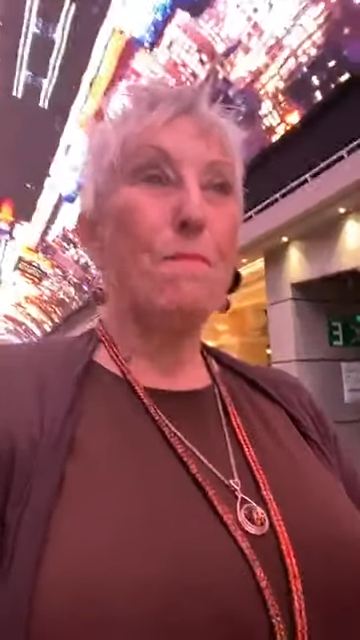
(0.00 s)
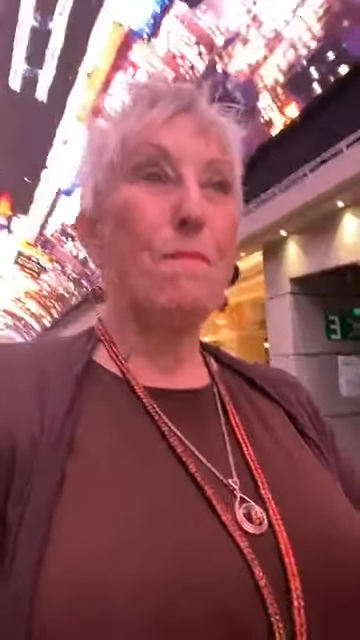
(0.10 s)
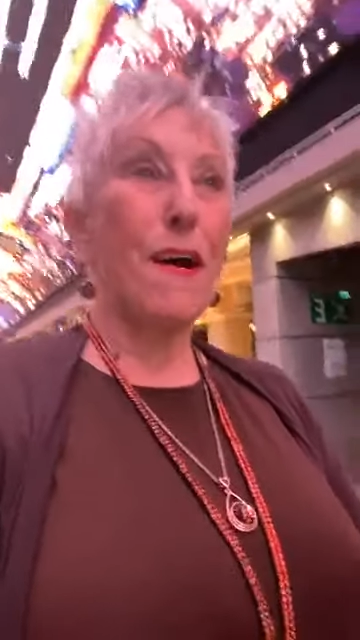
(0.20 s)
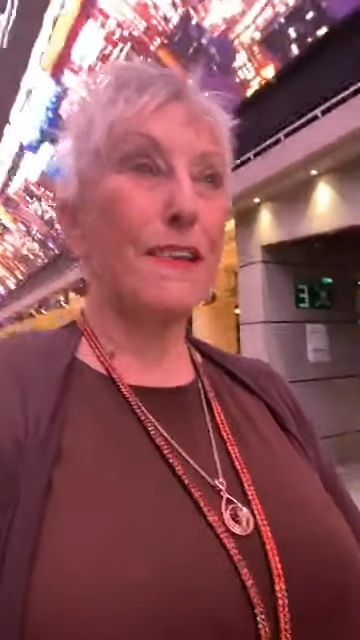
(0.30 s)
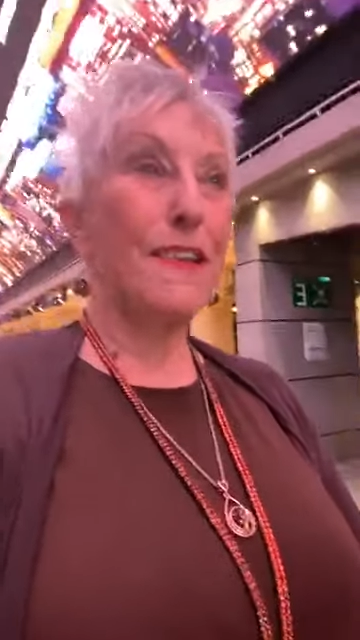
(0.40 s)

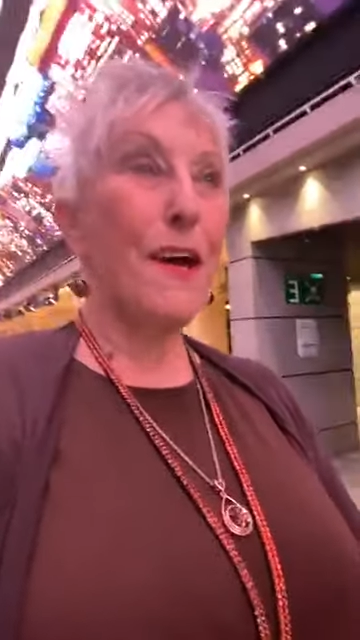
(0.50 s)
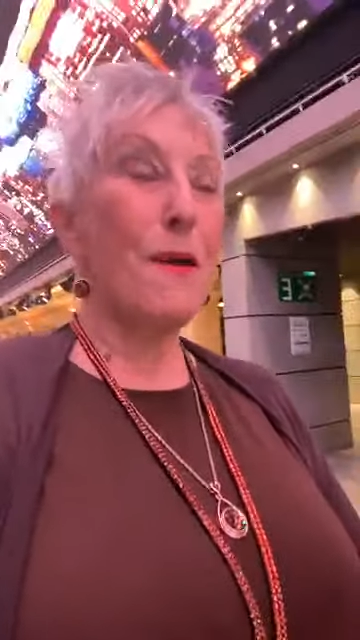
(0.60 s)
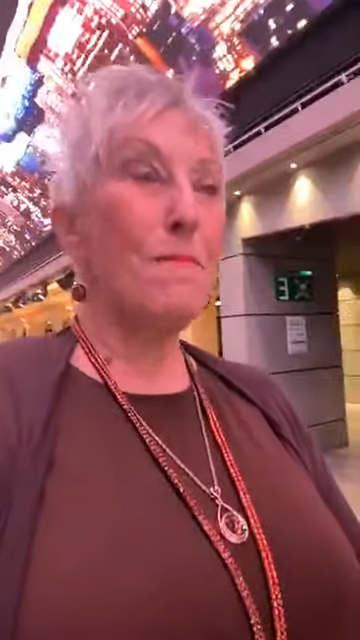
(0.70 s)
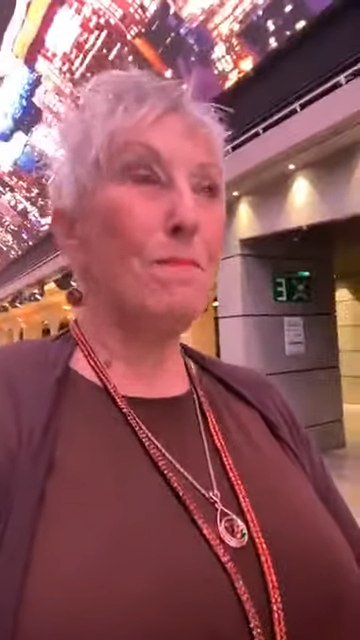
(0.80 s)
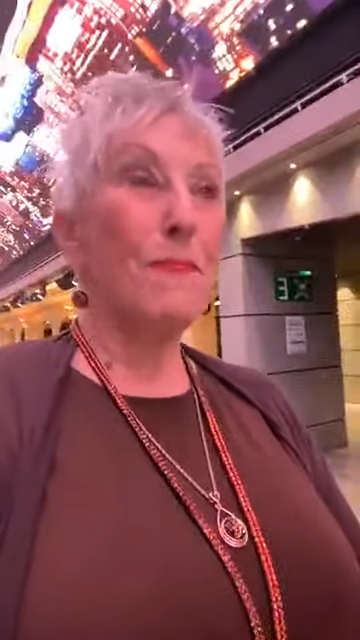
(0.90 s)
But
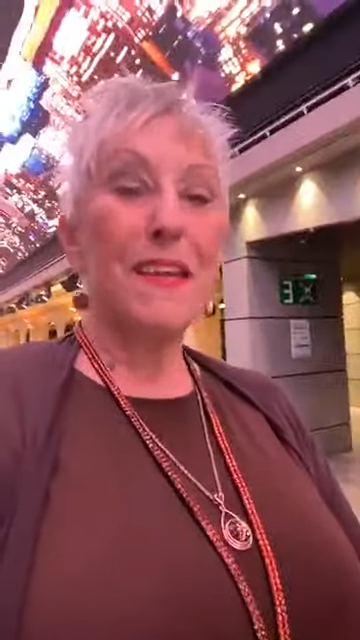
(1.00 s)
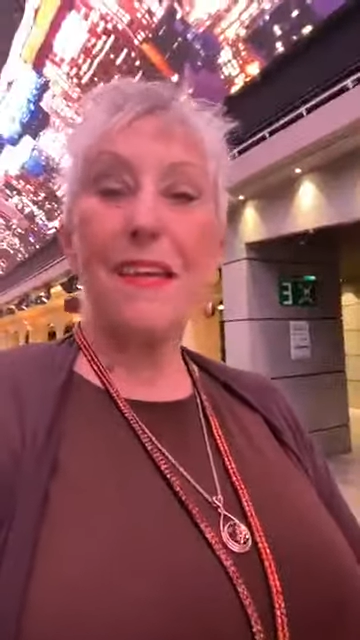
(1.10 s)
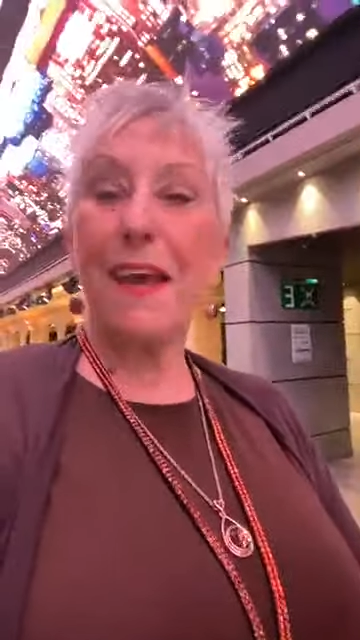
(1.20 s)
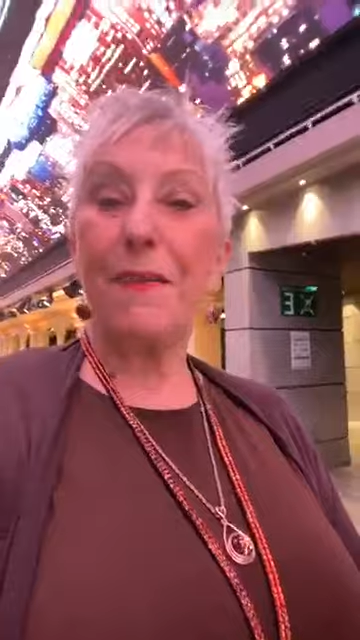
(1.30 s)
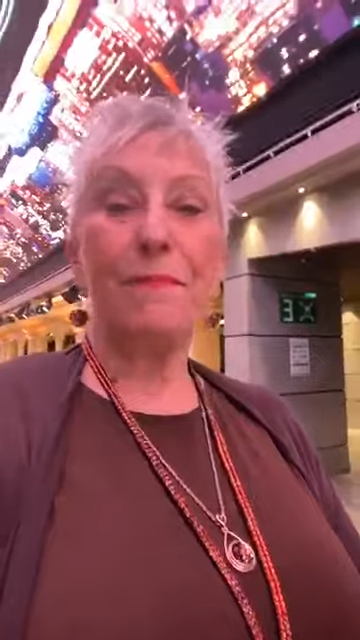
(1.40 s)

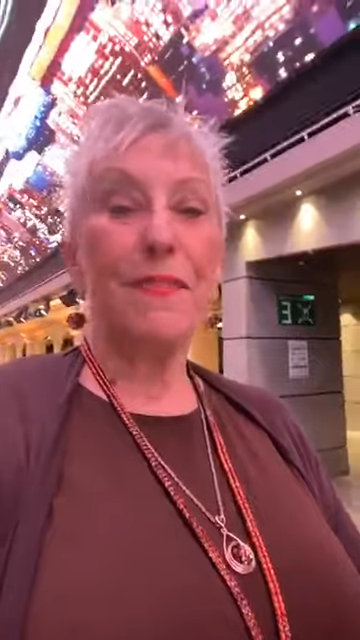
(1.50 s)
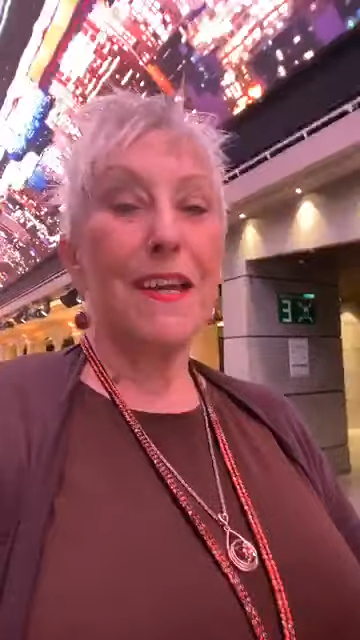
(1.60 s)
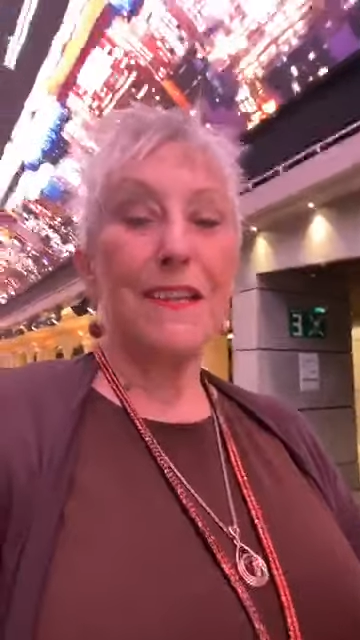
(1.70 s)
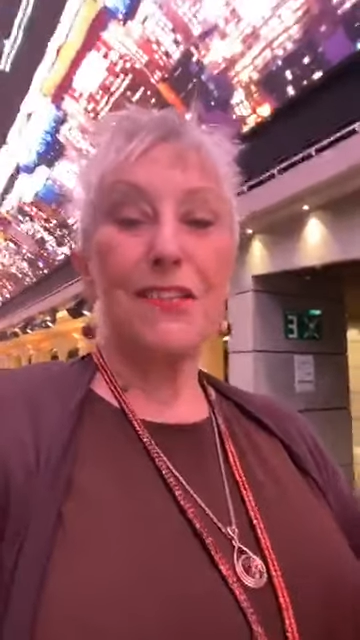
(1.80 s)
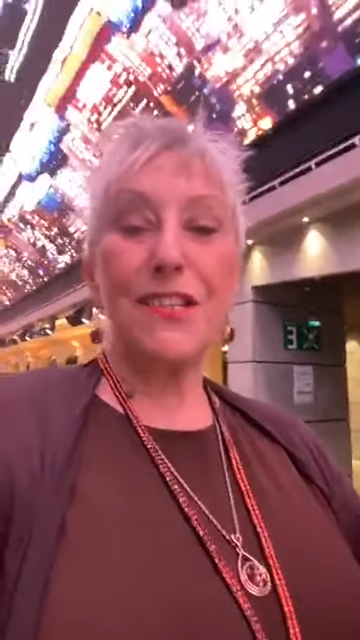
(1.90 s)
yeah,
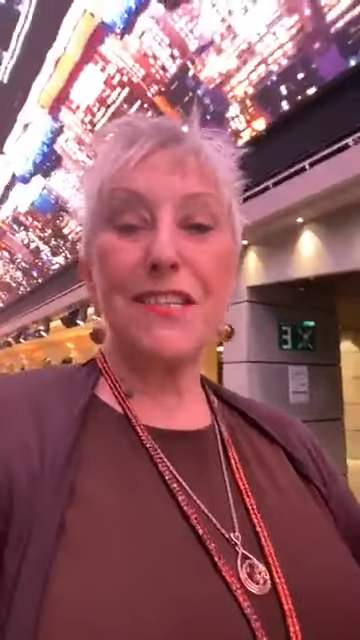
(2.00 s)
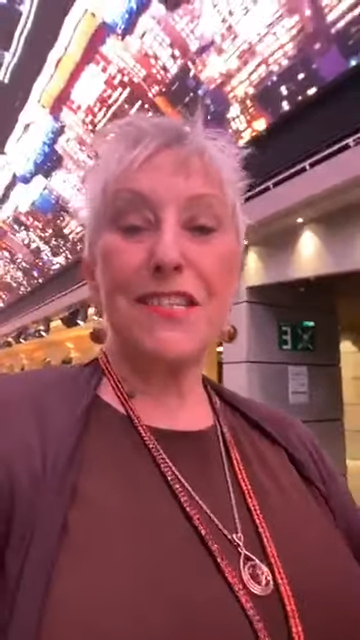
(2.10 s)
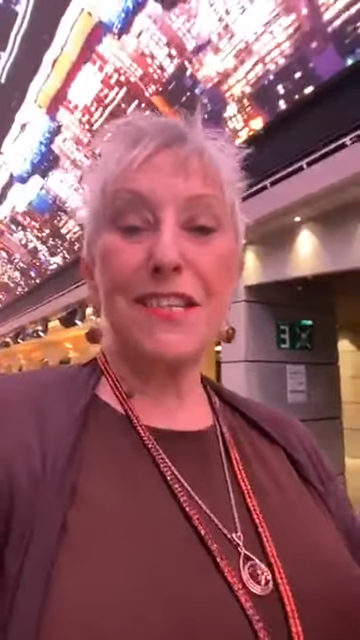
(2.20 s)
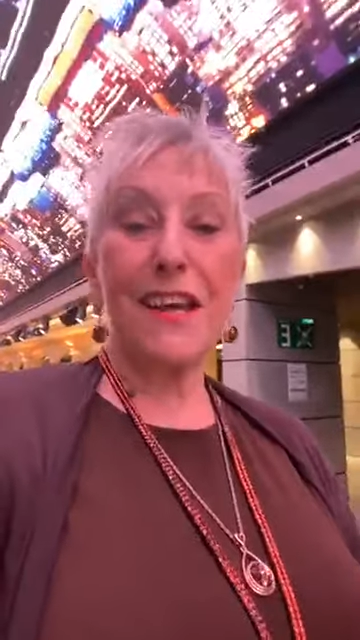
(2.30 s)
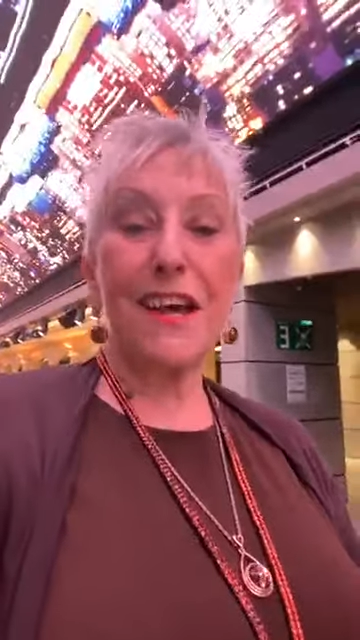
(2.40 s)
just